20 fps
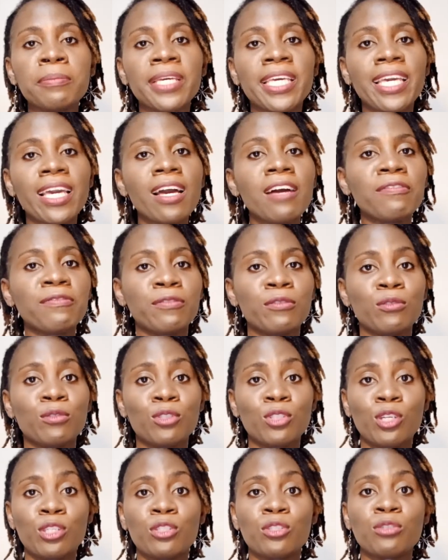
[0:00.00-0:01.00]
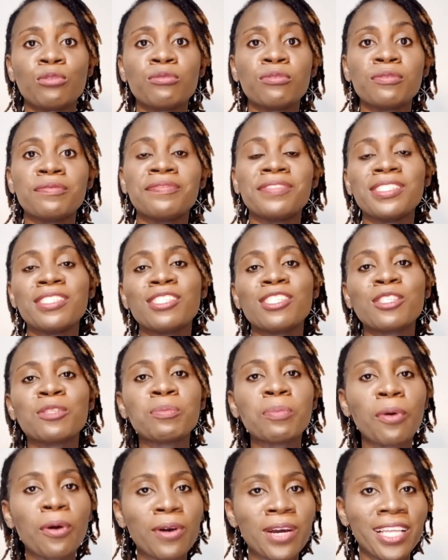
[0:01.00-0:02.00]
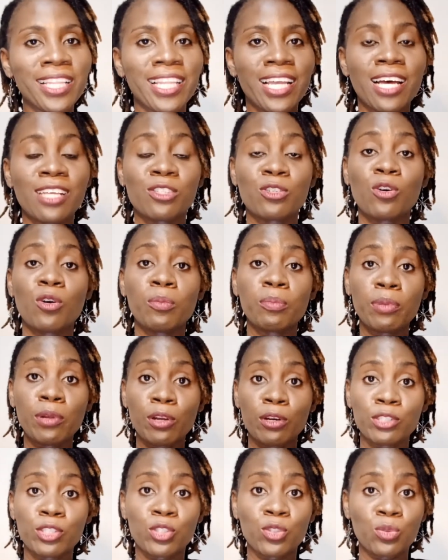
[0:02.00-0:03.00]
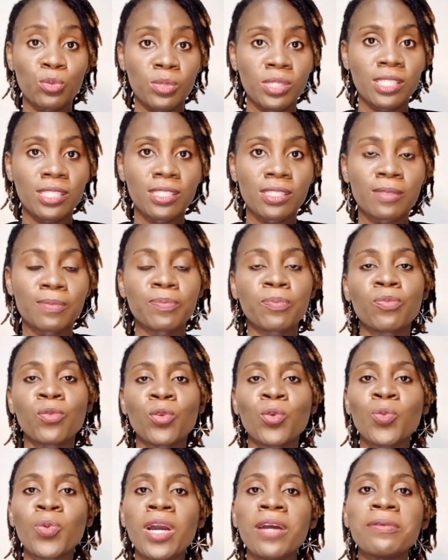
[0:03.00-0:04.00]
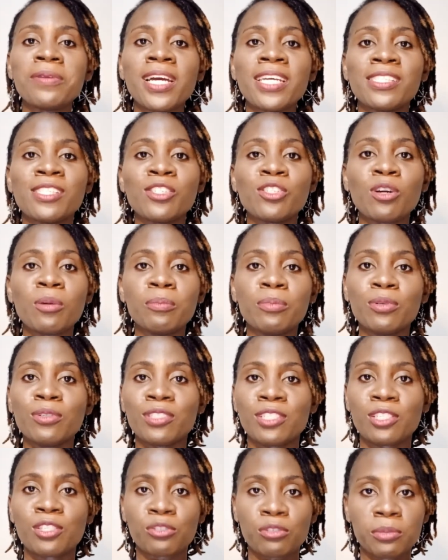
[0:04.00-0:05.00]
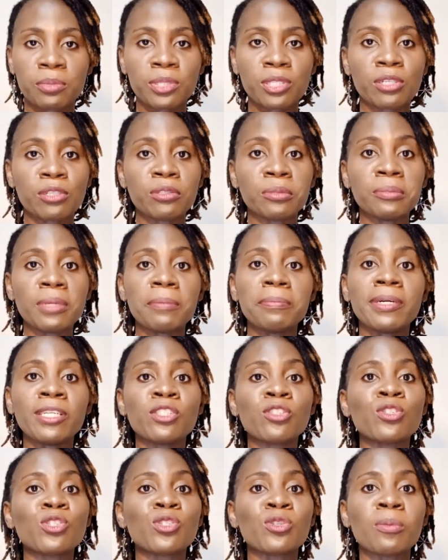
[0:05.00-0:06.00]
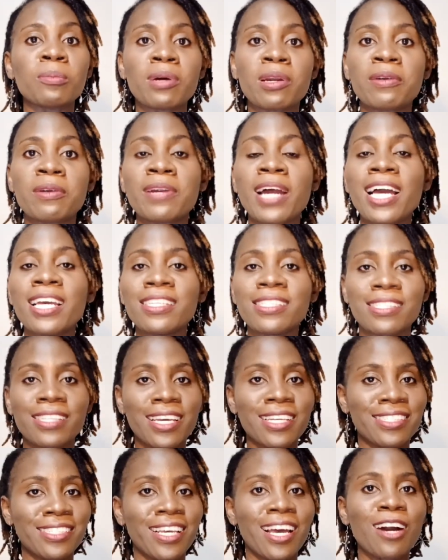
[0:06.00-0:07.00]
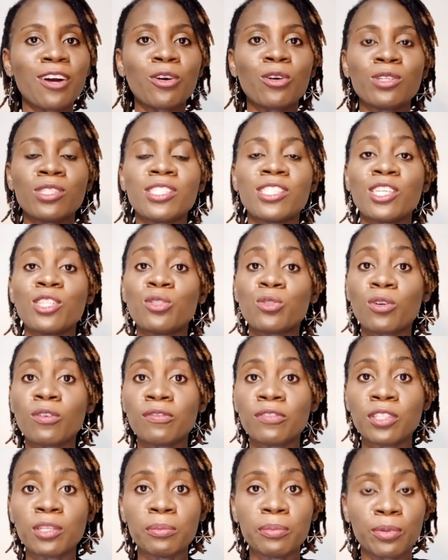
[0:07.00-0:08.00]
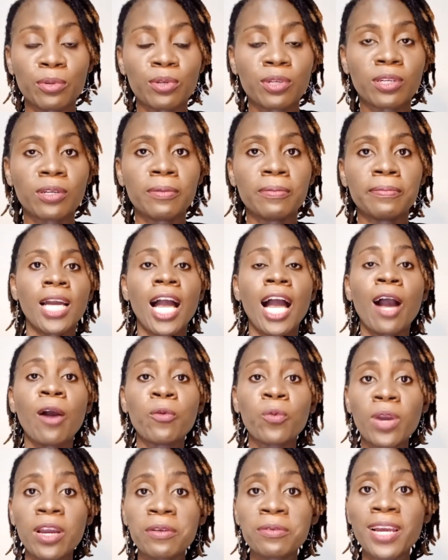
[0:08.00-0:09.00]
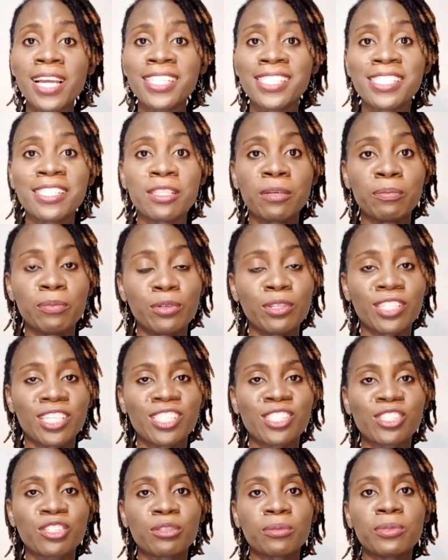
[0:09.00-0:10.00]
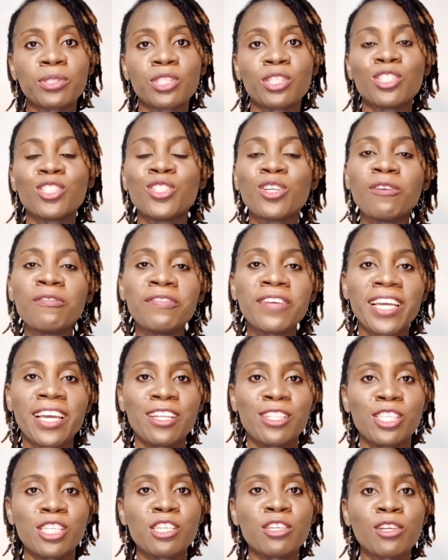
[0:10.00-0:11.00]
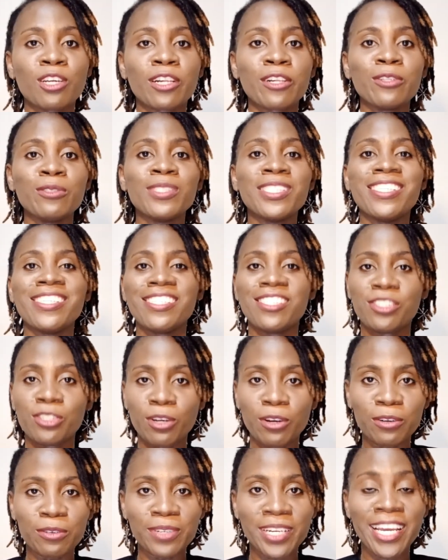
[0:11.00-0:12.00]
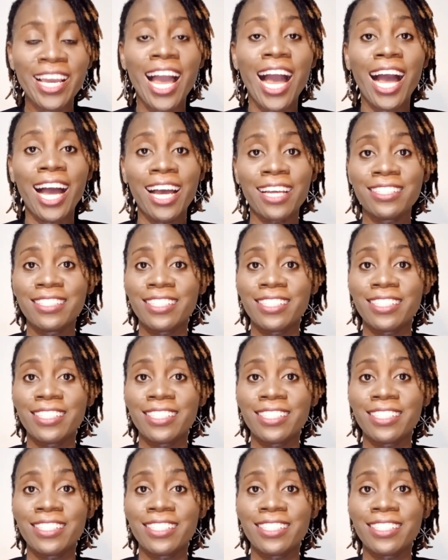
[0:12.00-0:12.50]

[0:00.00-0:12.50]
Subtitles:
careful not to reveal spoilers or plot twists. When writing your book description, remember to summarize the entire content of the book. And when writing the book description, don't forget to include the genre and the